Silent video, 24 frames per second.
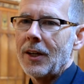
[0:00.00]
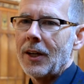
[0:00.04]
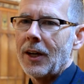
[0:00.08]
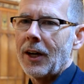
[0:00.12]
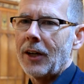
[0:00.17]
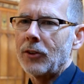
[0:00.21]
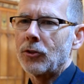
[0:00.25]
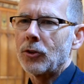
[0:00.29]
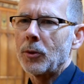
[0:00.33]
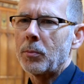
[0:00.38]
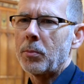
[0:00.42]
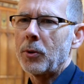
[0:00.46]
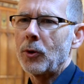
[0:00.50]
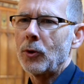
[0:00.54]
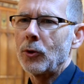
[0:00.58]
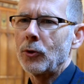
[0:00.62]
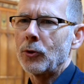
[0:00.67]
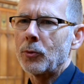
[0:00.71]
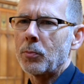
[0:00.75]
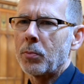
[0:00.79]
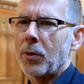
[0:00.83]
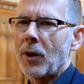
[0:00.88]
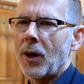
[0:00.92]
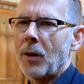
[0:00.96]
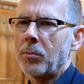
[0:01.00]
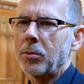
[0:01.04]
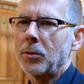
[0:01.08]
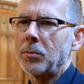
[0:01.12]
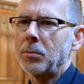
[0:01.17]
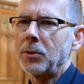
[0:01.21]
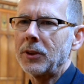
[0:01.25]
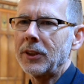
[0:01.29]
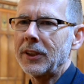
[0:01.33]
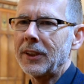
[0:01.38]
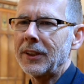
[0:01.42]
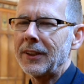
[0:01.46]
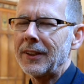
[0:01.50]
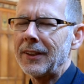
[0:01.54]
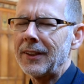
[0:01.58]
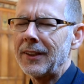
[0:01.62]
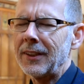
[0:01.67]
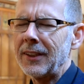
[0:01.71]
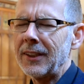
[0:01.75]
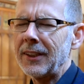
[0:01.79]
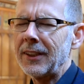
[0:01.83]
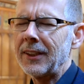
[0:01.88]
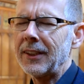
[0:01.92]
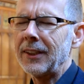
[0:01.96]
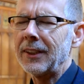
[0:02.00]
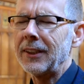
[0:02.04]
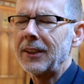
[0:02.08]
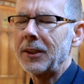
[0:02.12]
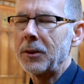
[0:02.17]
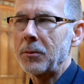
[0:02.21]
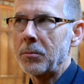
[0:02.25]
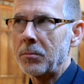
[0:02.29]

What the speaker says: I suppose probably the